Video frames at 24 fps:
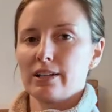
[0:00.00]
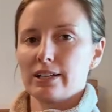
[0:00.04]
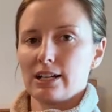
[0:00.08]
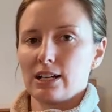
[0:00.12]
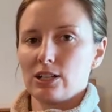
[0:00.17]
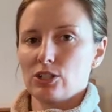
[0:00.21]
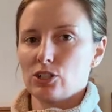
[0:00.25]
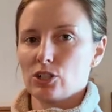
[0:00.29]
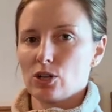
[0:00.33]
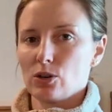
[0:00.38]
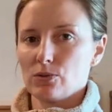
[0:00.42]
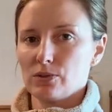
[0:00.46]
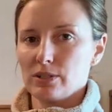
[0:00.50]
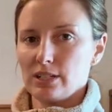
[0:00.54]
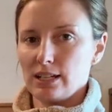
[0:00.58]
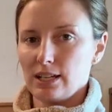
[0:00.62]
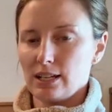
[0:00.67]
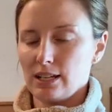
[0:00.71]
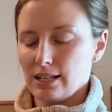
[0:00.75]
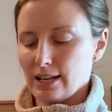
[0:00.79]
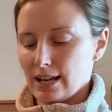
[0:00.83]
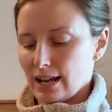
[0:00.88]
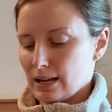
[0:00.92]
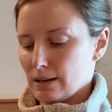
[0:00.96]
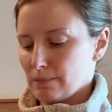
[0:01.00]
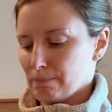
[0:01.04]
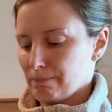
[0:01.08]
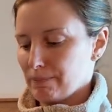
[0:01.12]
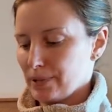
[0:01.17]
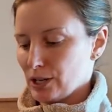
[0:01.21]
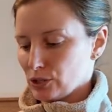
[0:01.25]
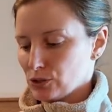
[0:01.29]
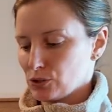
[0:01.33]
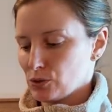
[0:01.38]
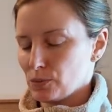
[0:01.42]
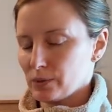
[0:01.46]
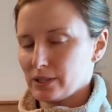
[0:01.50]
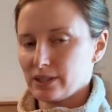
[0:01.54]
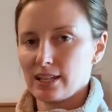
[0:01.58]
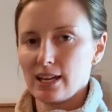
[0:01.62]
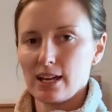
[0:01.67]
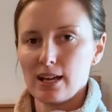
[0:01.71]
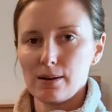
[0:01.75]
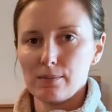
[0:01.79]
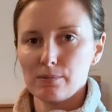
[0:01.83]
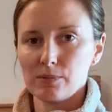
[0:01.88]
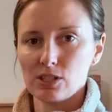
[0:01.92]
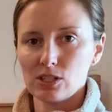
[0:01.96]
and I don't need a belt with
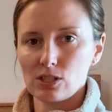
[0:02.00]
them.